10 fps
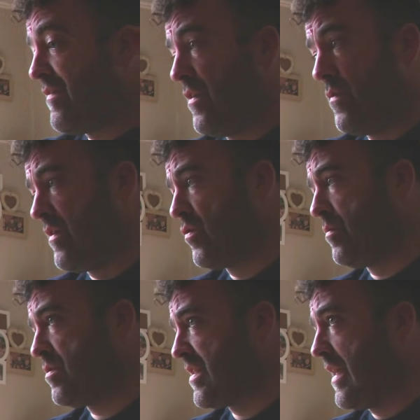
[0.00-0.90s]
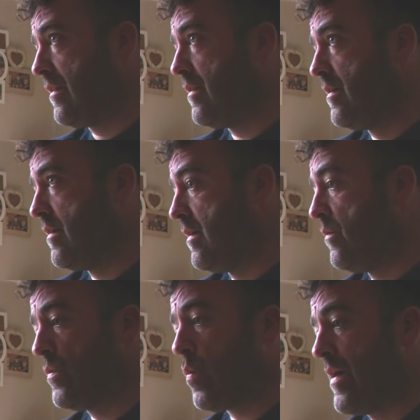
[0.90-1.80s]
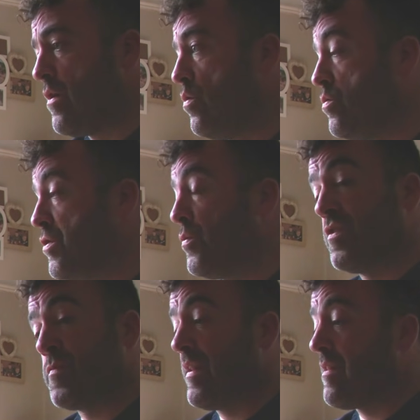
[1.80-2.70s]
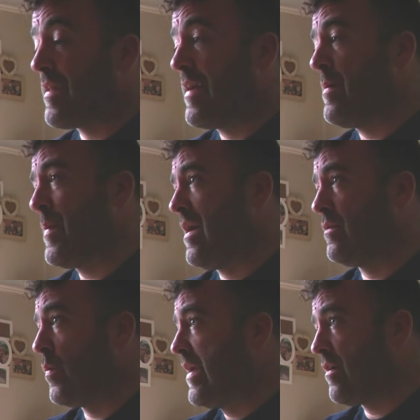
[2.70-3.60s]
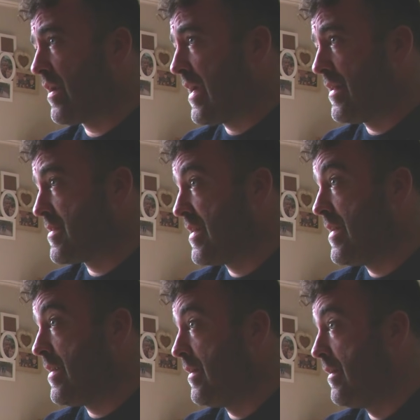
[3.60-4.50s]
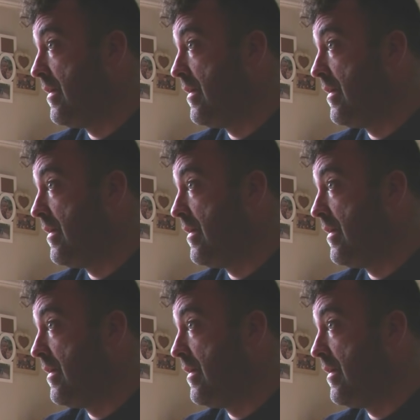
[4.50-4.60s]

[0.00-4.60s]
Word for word: if you're in a double cell with YOs who can spend £30 a week on a canteen,